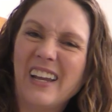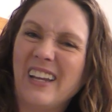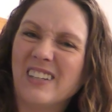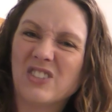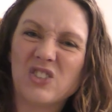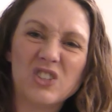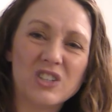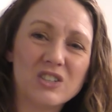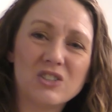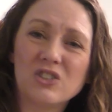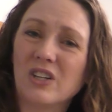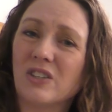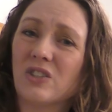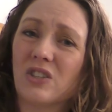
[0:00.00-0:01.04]
It's
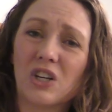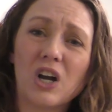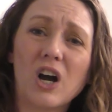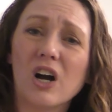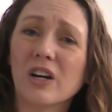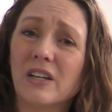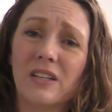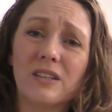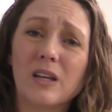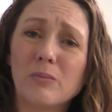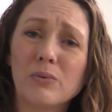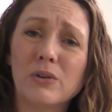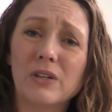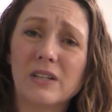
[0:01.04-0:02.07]
just the caulking they
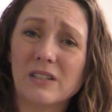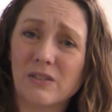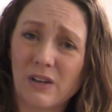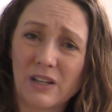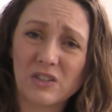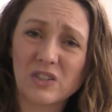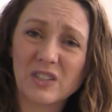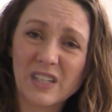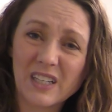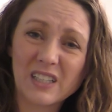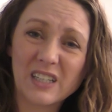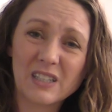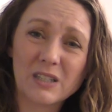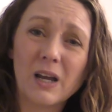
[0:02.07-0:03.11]
put into as a
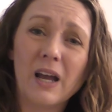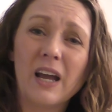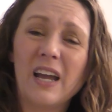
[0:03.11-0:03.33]
sealant.